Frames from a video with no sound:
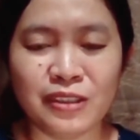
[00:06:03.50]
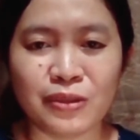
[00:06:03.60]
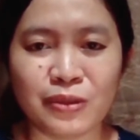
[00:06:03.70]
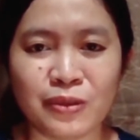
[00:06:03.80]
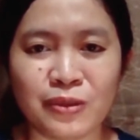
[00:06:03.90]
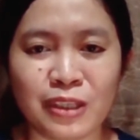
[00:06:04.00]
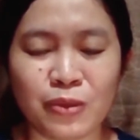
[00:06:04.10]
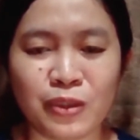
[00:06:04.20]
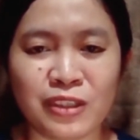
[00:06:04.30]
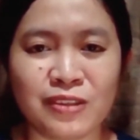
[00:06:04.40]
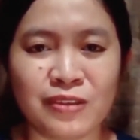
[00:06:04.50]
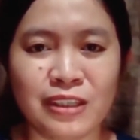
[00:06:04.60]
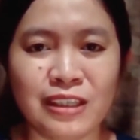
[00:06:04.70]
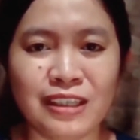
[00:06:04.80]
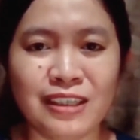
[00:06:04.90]
So that was
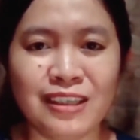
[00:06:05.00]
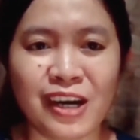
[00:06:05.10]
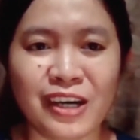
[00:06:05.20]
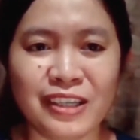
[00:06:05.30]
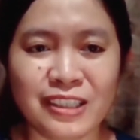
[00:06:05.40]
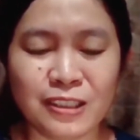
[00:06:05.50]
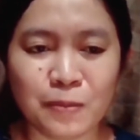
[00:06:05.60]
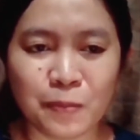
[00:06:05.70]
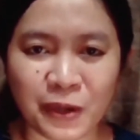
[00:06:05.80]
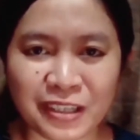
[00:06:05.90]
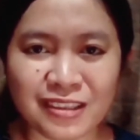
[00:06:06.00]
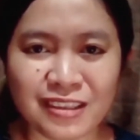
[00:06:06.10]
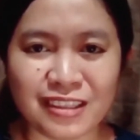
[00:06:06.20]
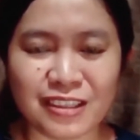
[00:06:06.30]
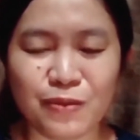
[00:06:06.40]
really the hardest
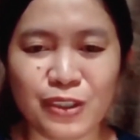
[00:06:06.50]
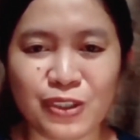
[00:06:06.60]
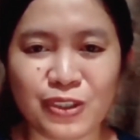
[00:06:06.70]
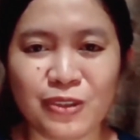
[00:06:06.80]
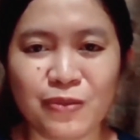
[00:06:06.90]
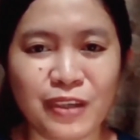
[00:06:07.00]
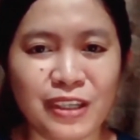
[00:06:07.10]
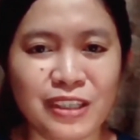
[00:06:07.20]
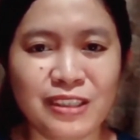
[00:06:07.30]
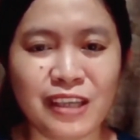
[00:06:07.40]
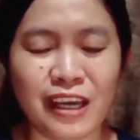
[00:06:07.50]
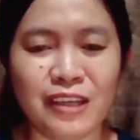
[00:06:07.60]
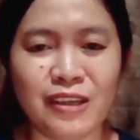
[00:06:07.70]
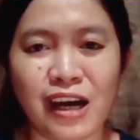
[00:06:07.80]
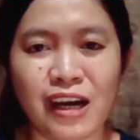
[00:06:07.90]
part, the revision phase,
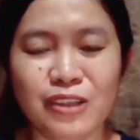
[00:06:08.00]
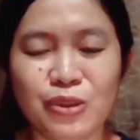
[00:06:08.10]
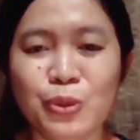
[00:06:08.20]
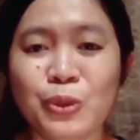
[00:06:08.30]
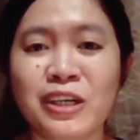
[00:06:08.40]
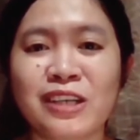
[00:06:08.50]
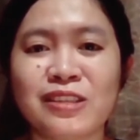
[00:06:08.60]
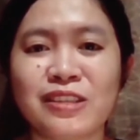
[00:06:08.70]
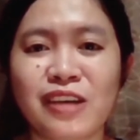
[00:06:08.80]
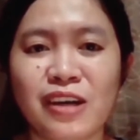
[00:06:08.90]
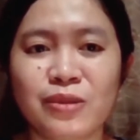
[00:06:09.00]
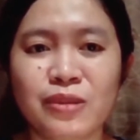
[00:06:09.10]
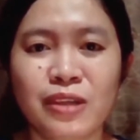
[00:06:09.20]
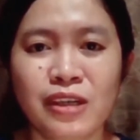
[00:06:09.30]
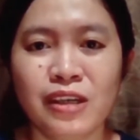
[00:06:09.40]
and it took us
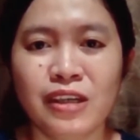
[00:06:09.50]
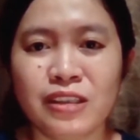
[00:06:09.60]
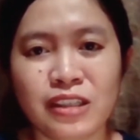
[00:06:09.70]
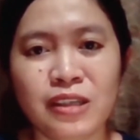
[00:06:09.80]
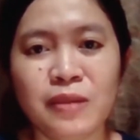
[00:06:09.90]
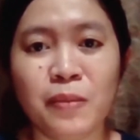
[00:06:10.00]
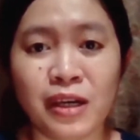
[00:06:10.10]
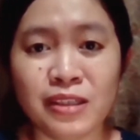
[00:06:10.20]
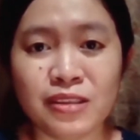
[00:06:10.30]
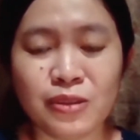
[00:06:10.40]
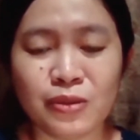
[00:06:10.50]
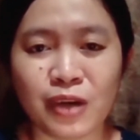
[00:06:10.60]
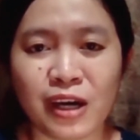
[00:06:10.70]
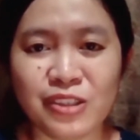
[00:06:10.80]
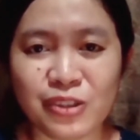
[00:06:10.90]
around 3 months to
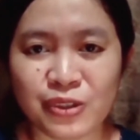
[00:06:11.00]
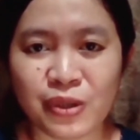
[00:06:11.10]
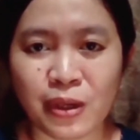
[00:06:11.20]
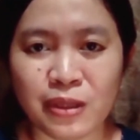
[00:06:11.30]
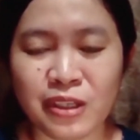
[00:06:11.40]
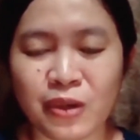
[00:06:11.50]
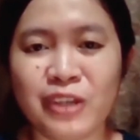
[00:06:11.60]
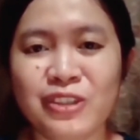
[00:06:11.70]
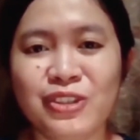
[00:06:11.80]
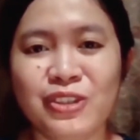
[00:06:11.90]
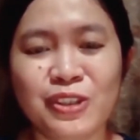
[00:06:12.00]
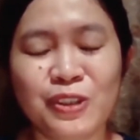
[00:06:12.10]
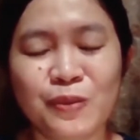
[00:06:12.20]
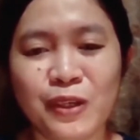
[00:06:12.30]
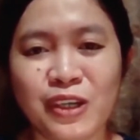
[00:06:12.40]
answer all the
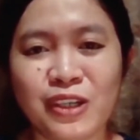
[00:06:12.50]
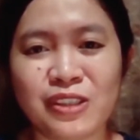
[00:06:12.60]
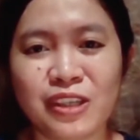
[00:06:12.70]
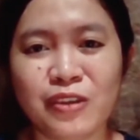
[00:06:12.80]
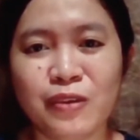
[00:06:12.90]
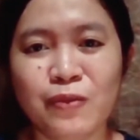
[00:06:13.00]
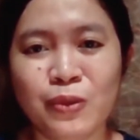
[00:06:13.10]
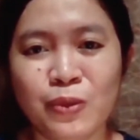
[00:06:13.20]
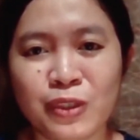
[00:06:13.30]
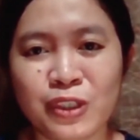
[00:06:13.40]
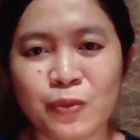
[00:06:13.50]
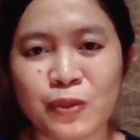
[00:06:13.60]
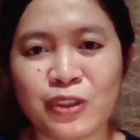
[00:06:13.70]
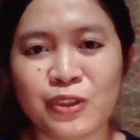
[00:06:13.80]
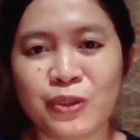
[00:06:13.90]
questions because the reviewers
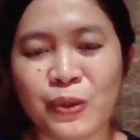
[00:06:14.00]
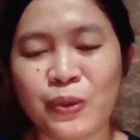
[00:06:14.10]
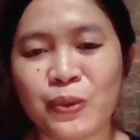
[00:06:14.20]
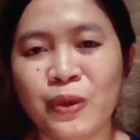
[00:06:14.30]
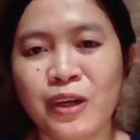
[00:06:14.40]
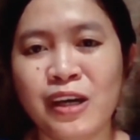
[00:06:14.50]
were so